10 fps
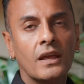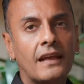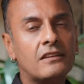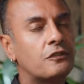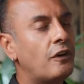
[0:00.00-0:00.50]

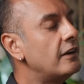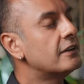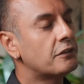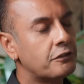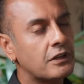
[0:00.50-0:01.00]
It's very
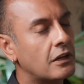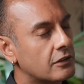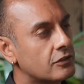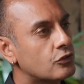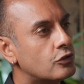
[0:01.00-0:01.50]

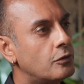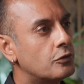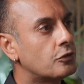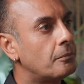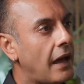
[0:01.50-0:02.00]
difficult
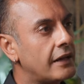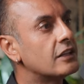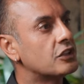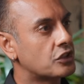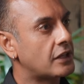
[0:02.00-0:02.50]
to
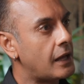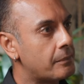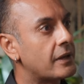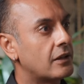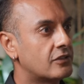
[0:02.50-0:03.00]
manage an
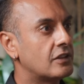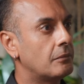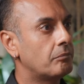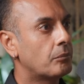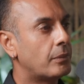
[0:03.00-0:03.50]
IPL
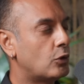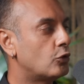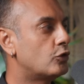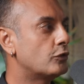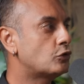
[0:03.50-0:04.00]
team
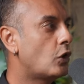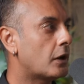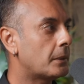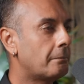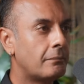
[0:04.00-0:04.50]
because you've
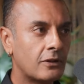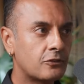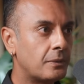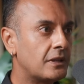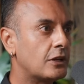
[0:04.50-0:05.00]
got
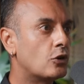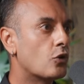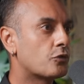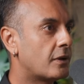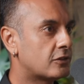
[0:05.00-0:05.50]
multiple
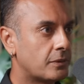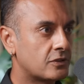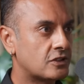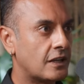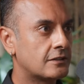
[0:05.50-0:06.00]
egos, multiple
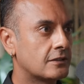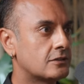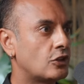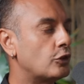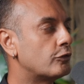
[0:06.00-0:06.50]

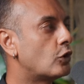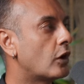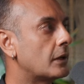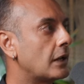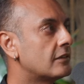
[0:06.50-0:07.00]
status. You've
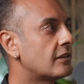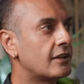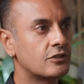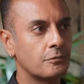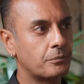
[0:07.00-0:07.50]
got
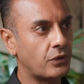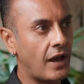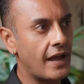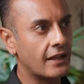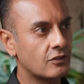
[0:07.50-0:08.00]
tons of
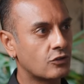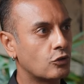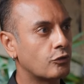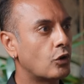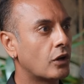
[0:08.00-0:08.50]
brands.
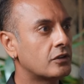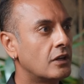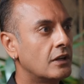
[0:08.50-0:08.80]
You've got